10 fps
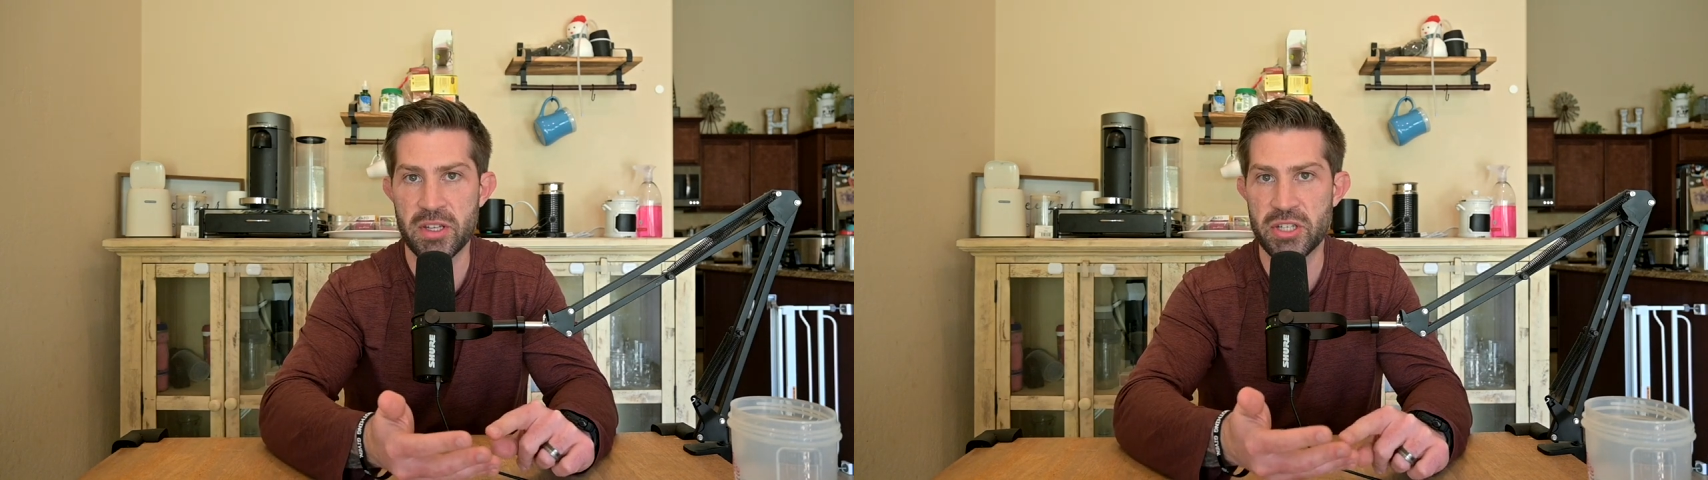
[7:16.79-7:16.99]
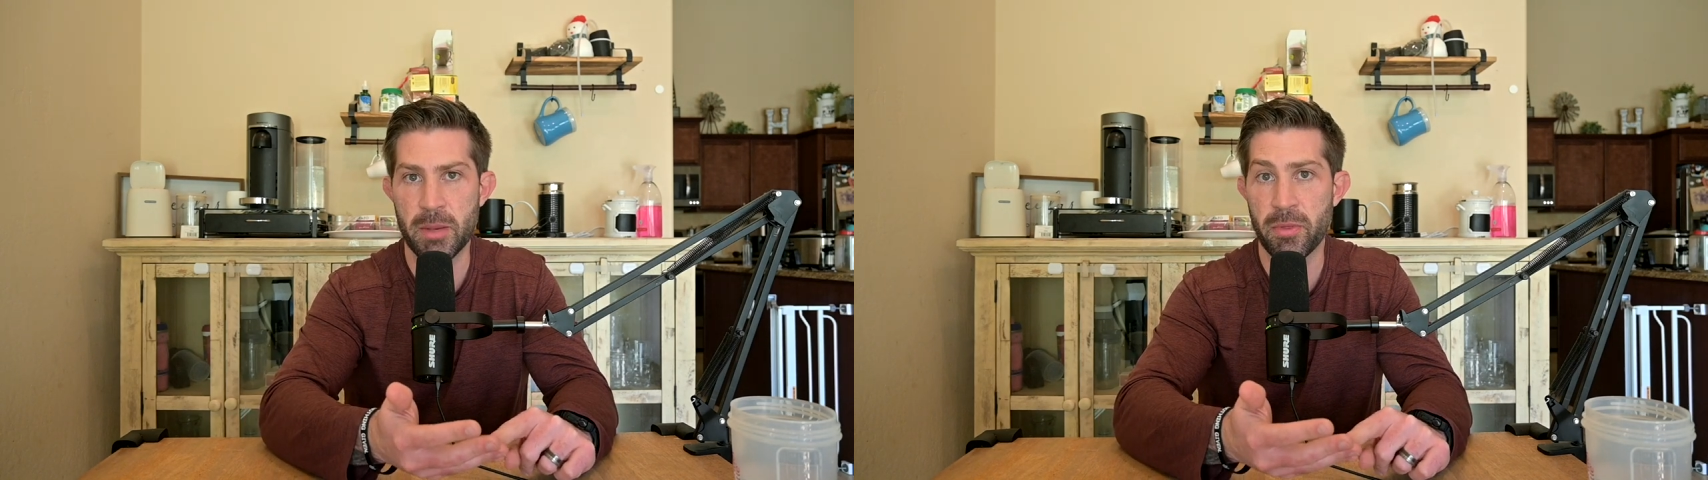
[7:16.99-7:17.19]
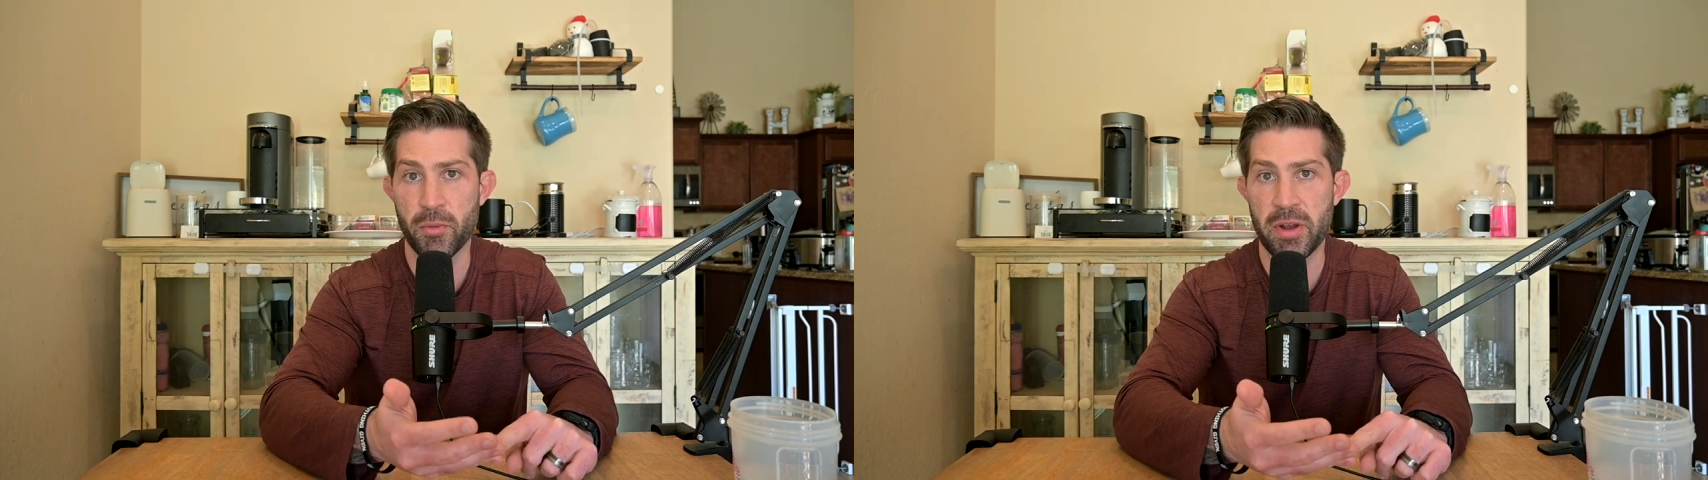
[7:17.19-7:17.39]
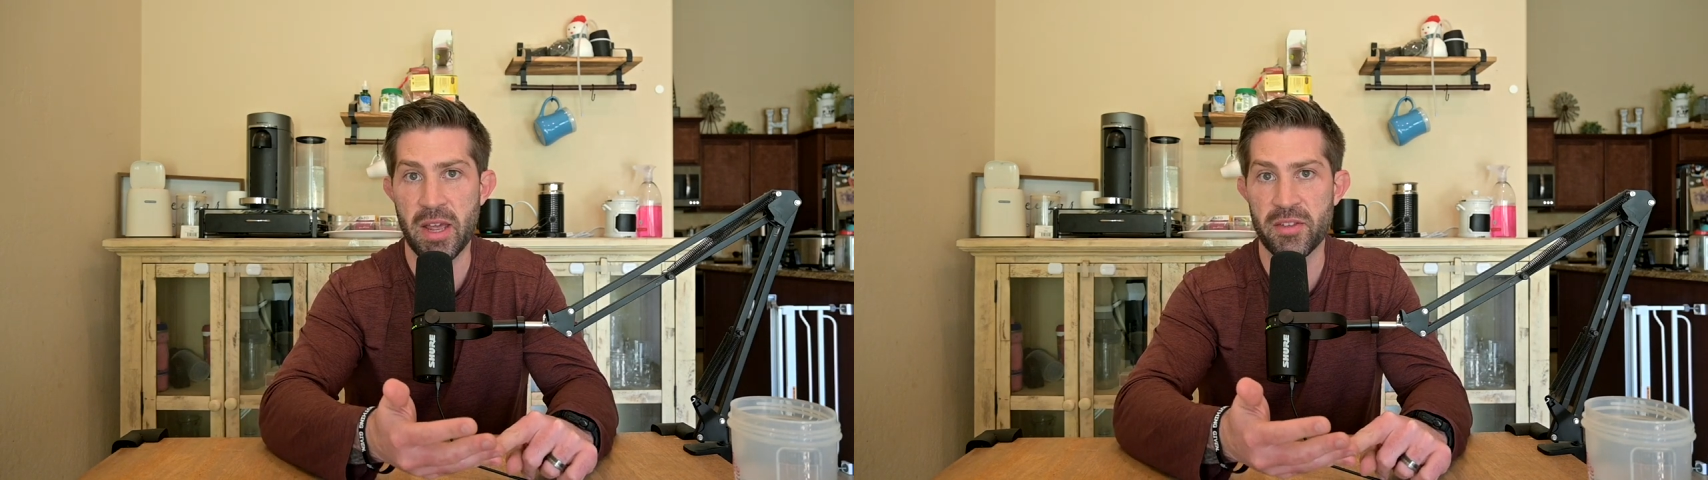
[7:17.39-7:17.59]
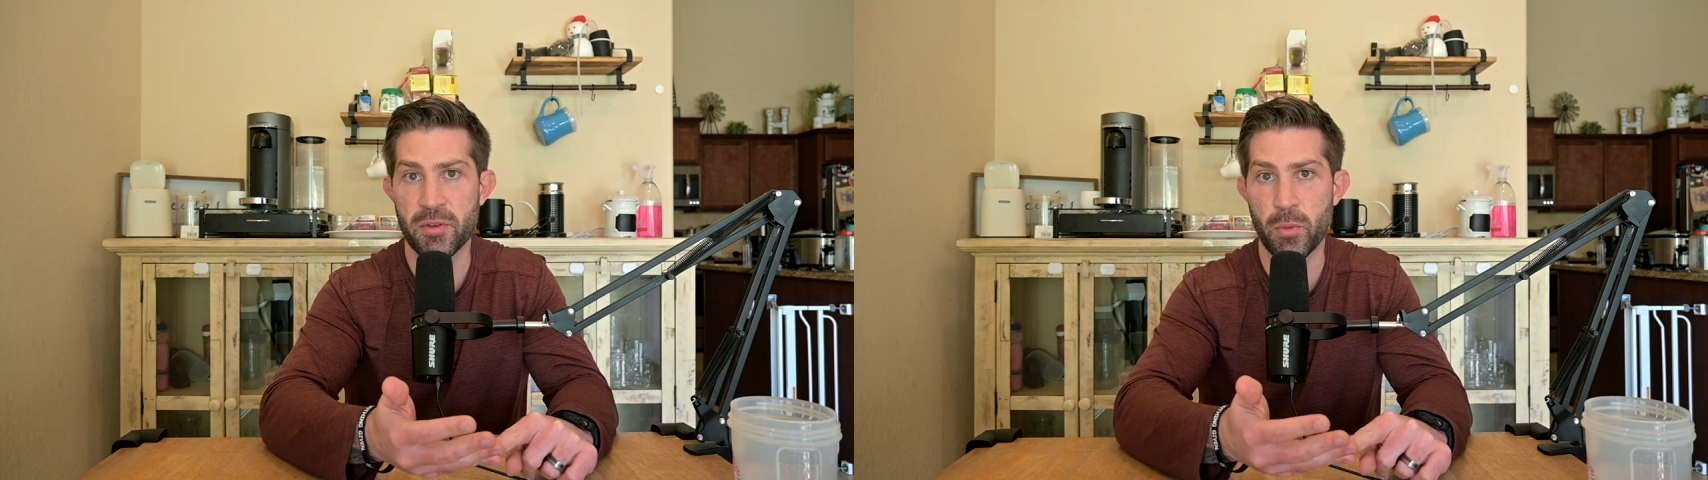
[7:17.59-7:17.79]
gym three
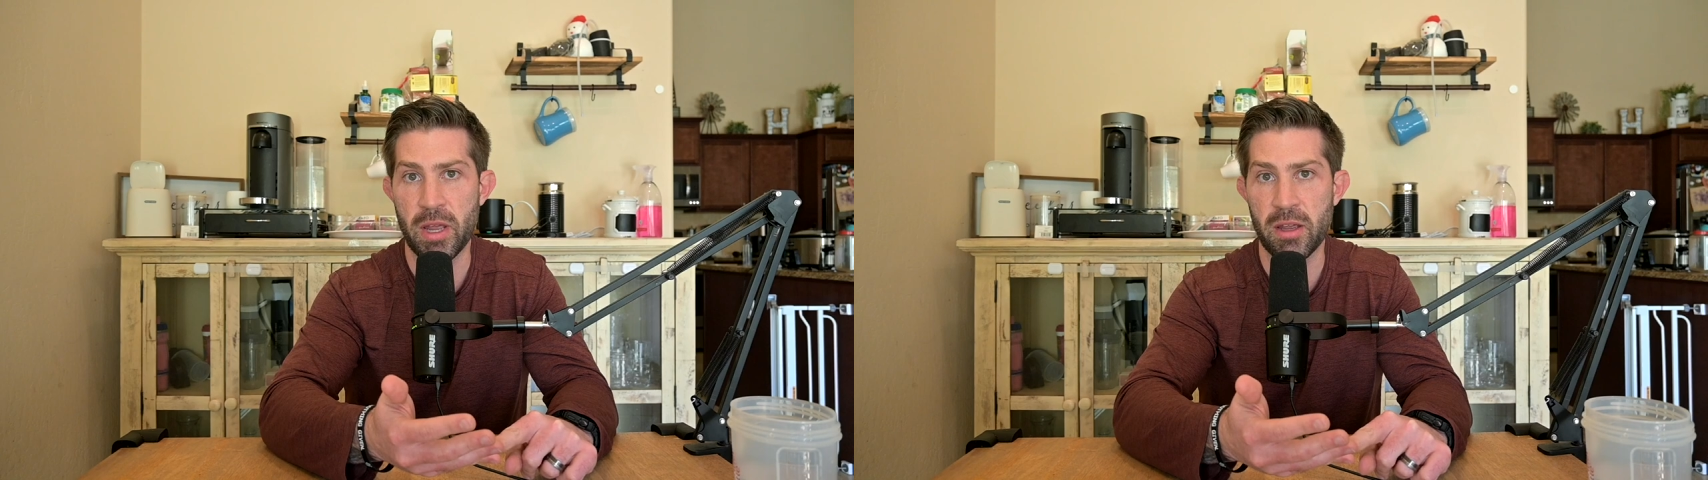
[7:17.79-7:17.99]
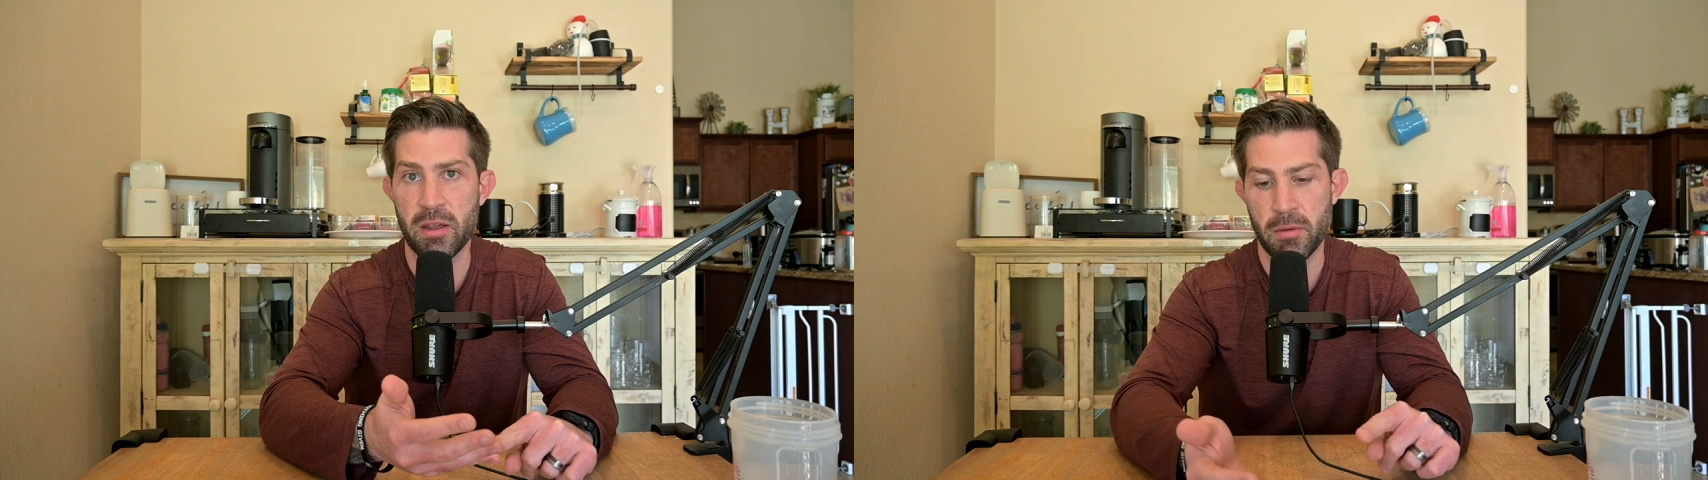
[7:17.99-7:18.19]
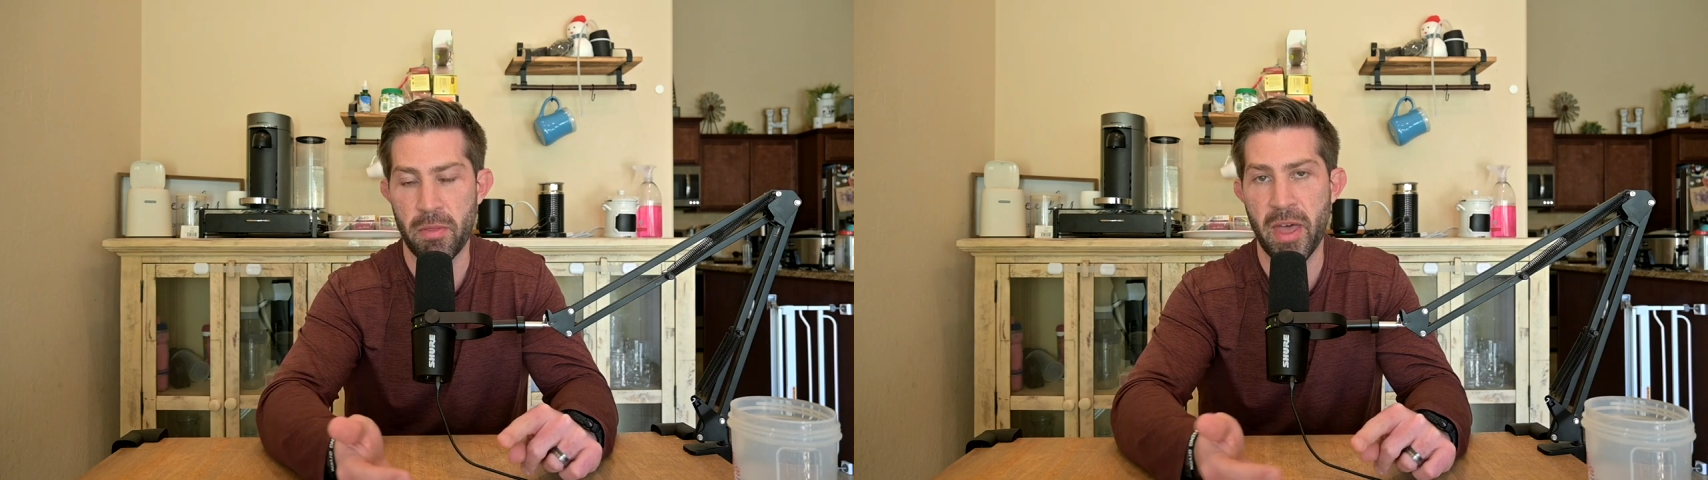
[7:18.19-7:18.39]
days a week,